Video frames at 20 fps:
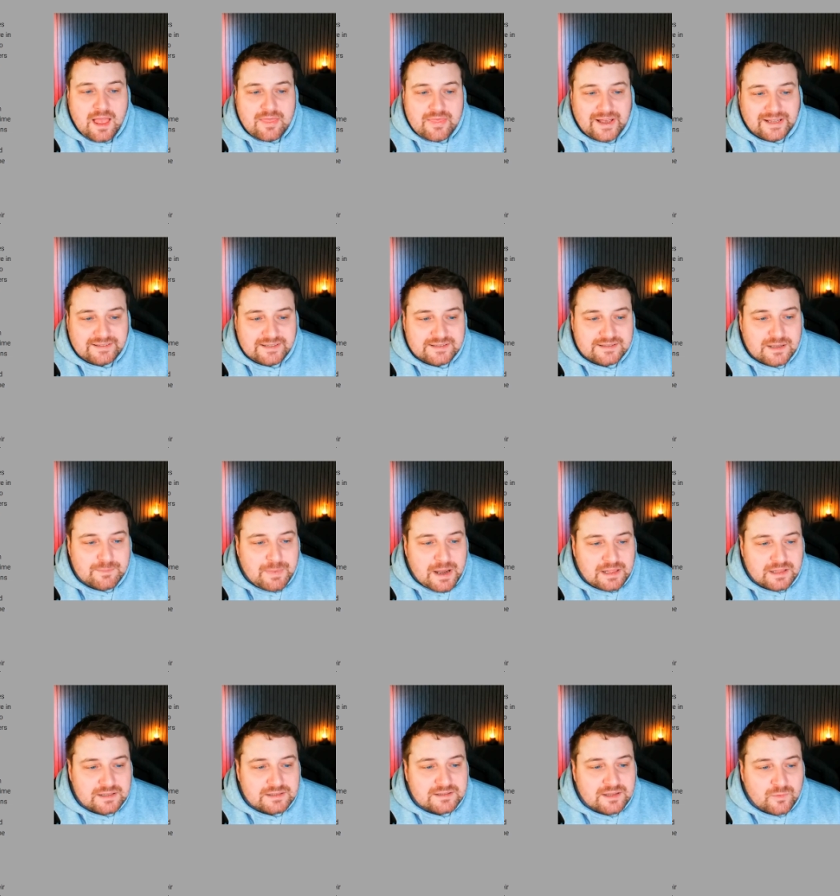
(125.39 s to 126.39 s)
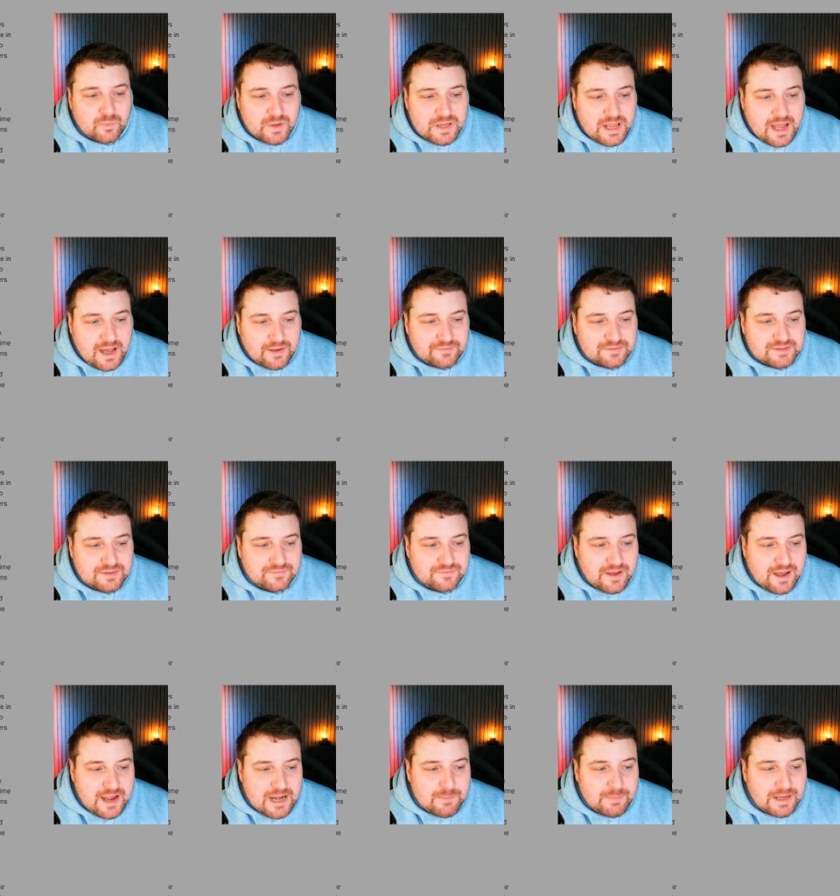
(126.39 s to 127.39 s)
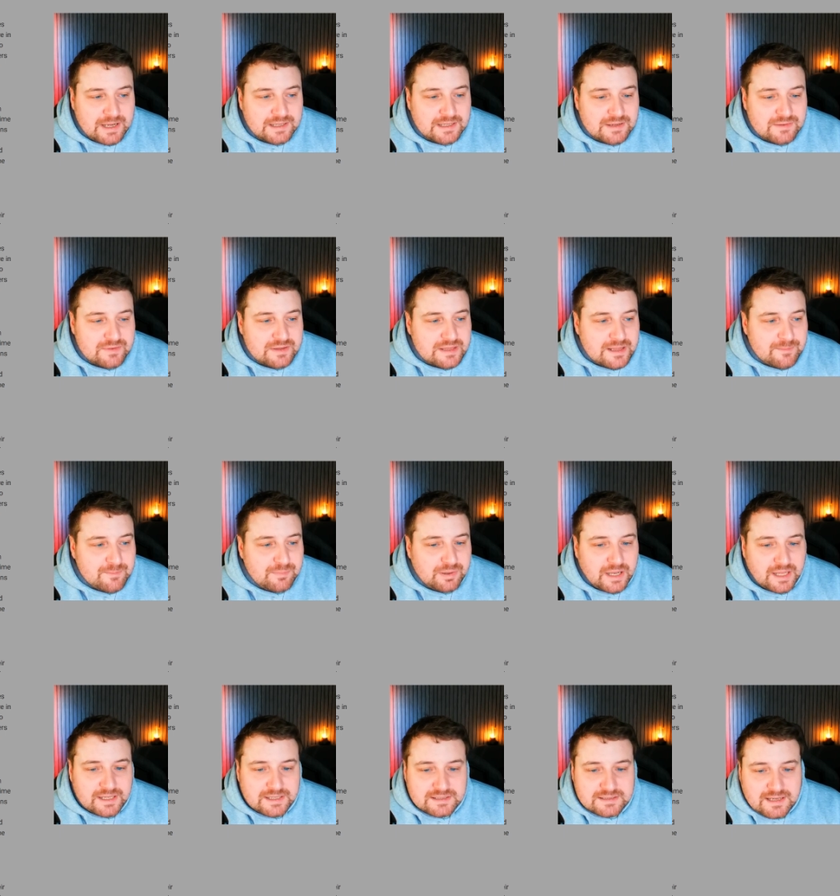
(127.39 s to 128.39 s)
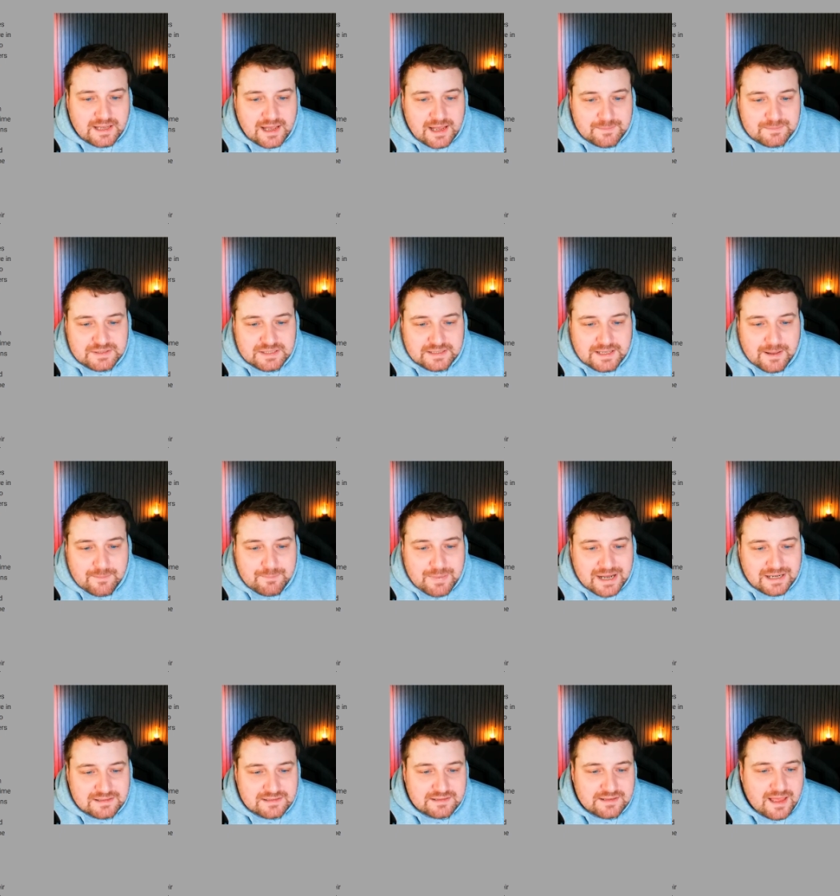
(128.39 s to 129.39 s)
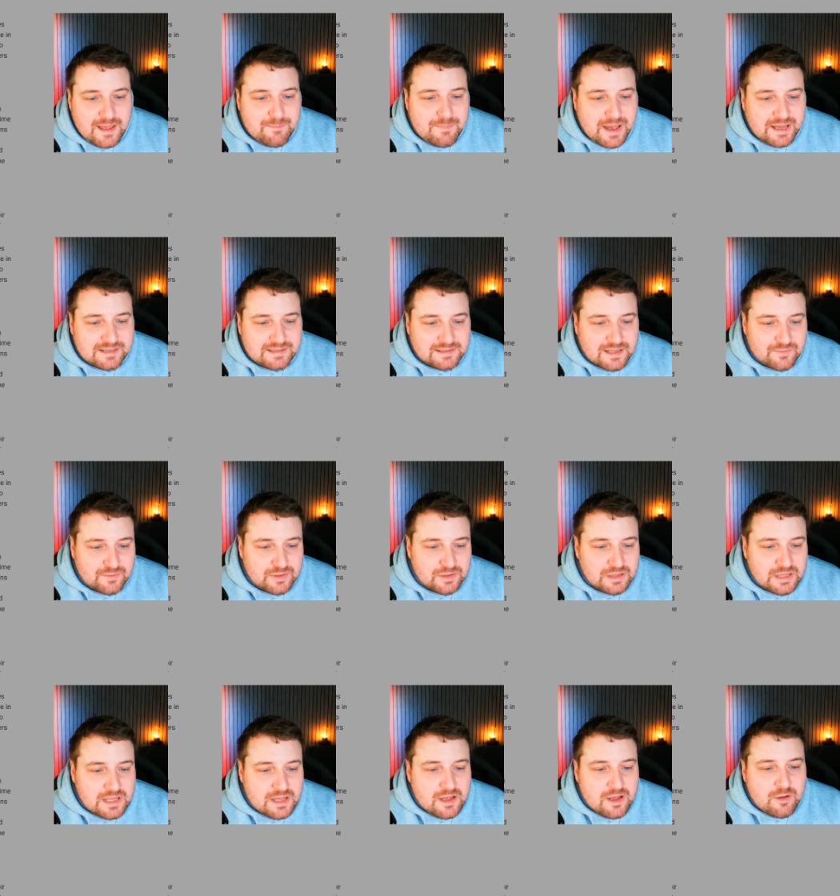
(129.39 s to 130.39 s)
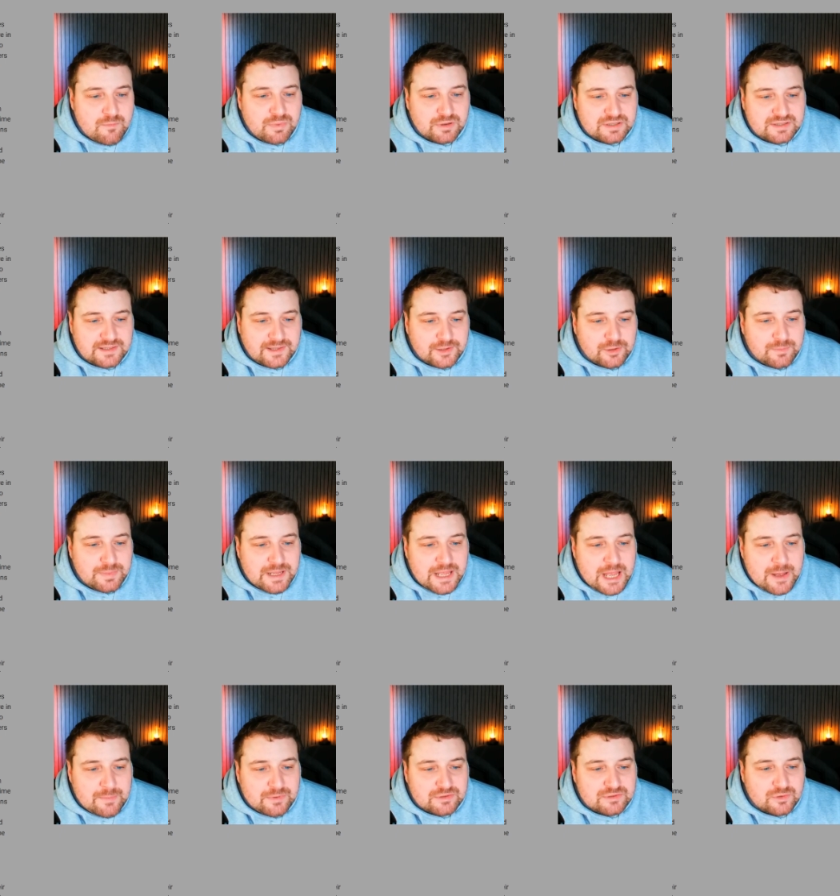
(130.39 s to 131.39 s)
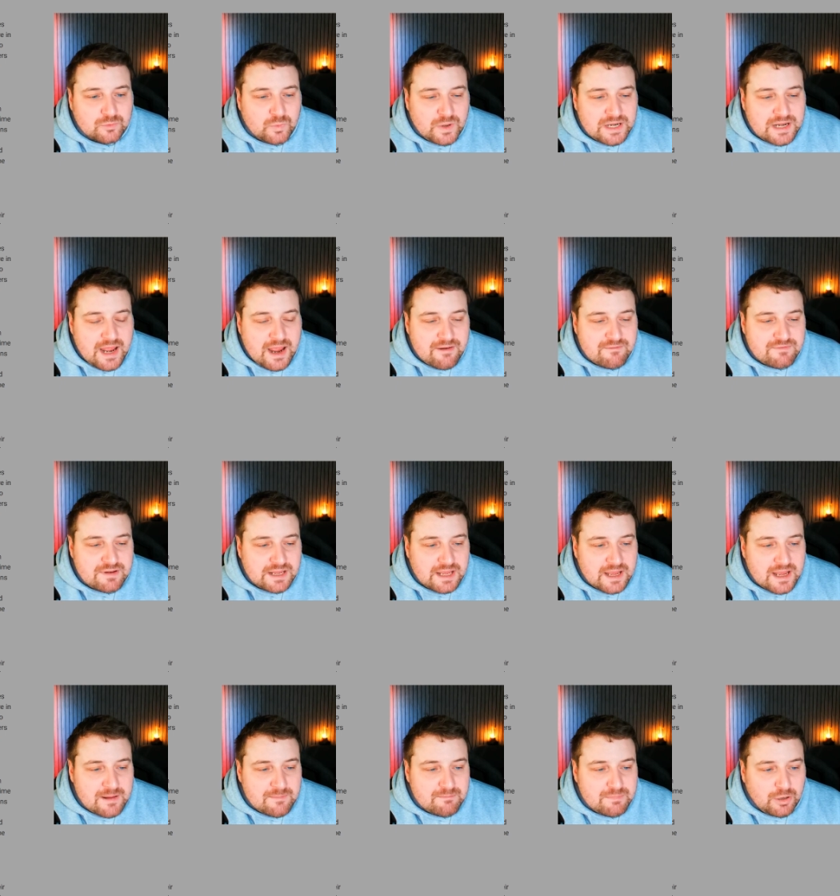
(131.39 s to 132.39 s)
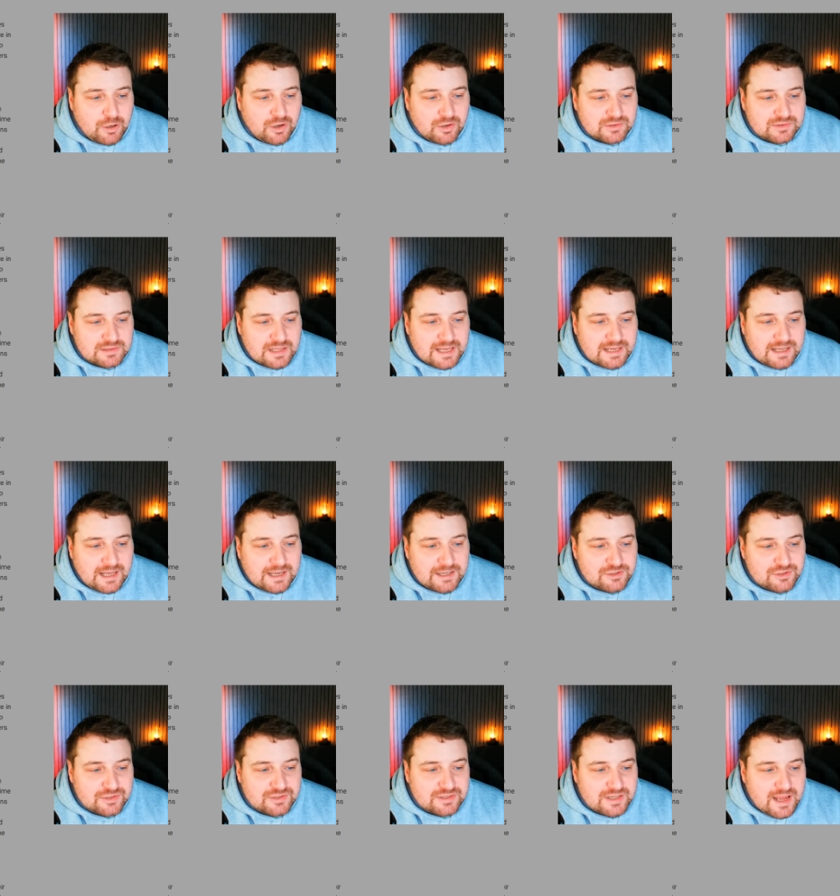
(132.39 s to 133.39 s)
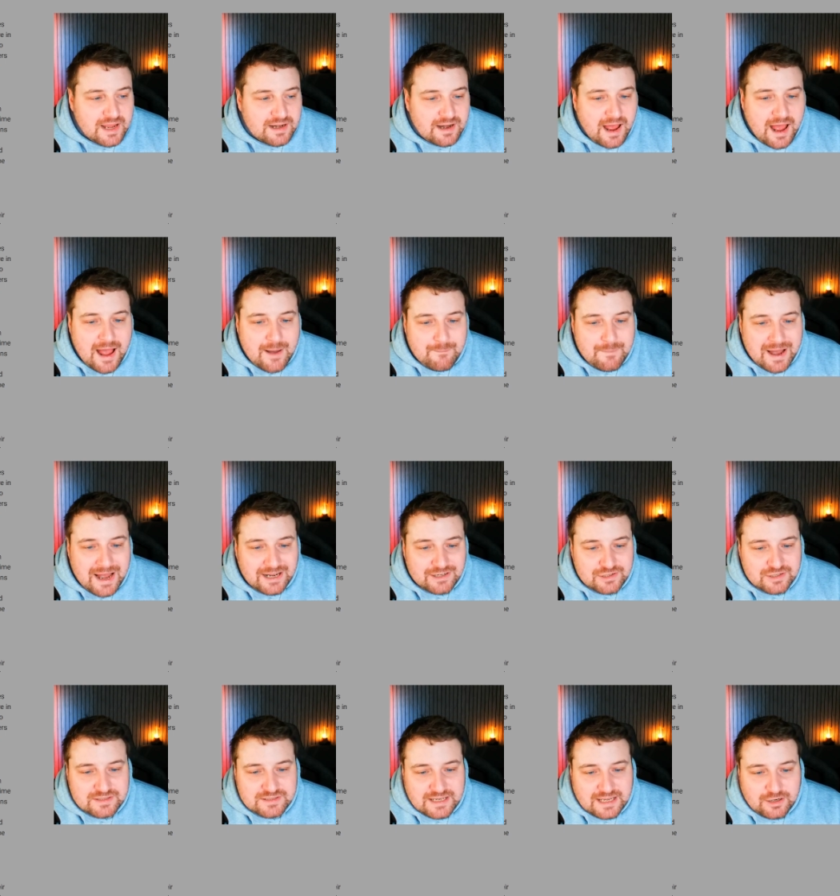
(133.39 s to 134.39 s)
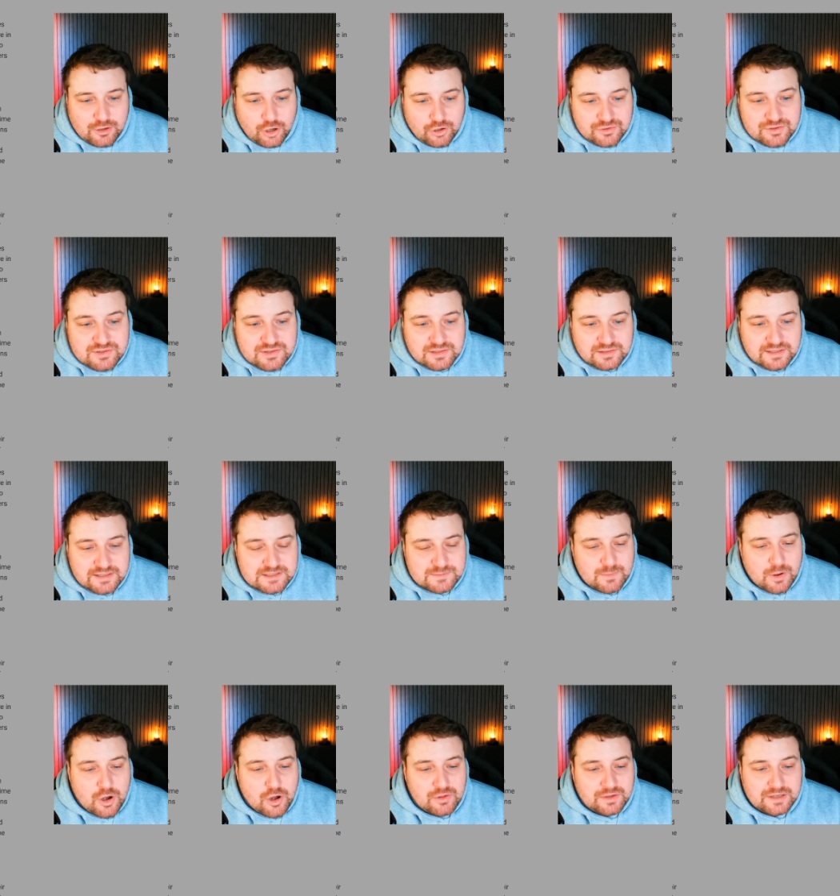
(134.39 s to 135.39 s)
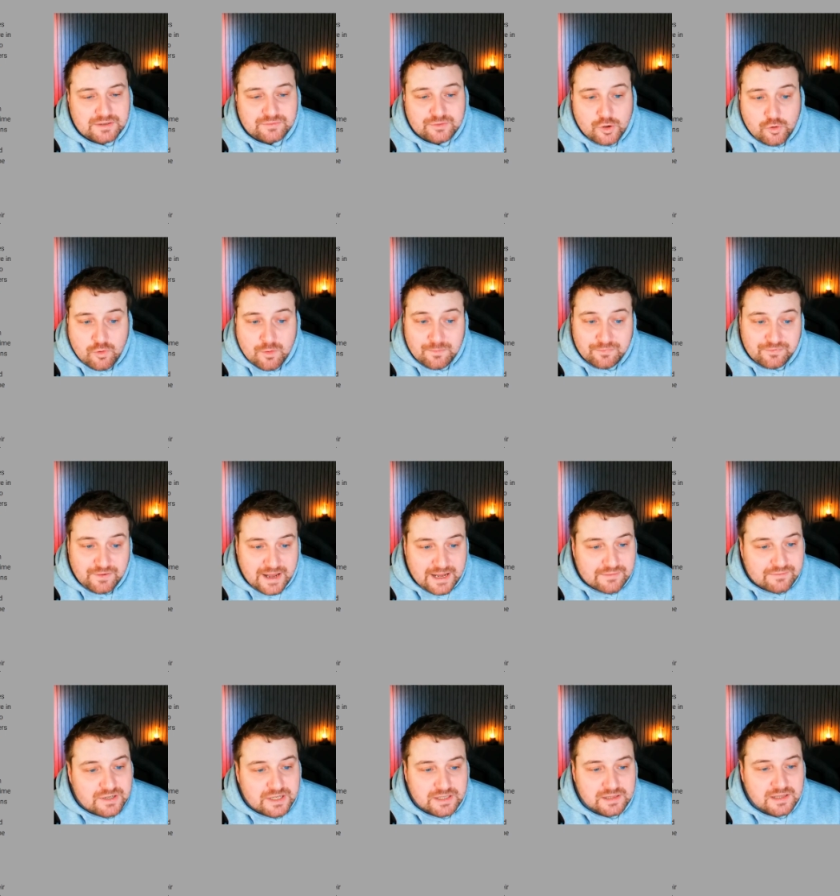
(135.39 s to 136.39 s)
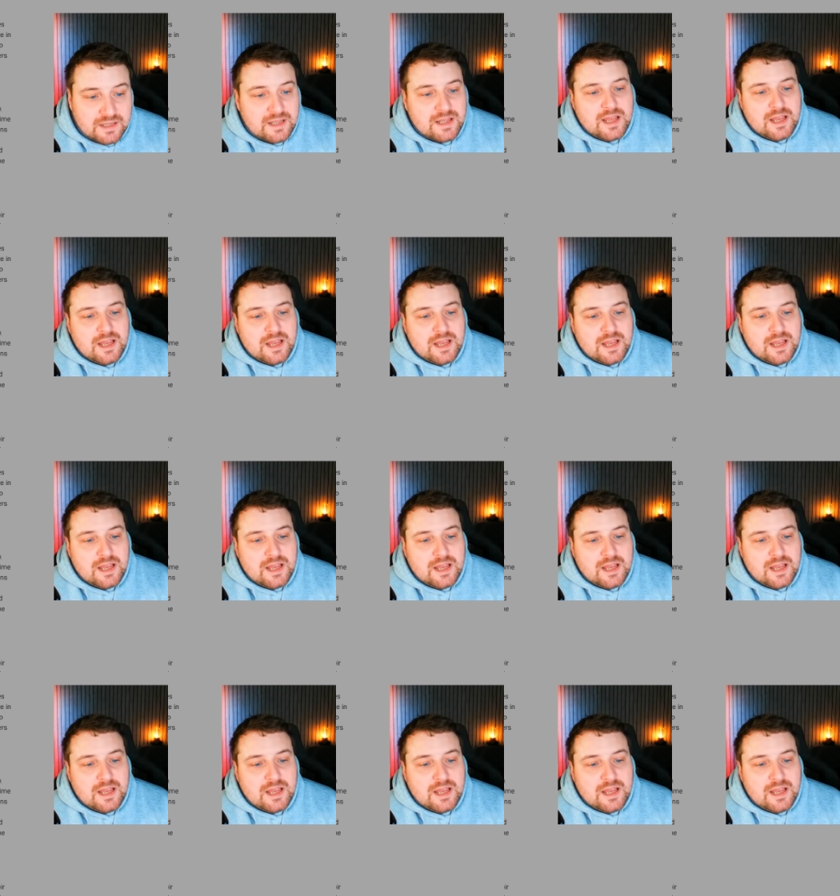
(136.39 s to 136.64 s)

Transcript: That is the balance that we have to find by giving them playing time to get back to their best level, but still be able to win every game. Because like I just said, our margins are constantly small, and if you're up 5-0,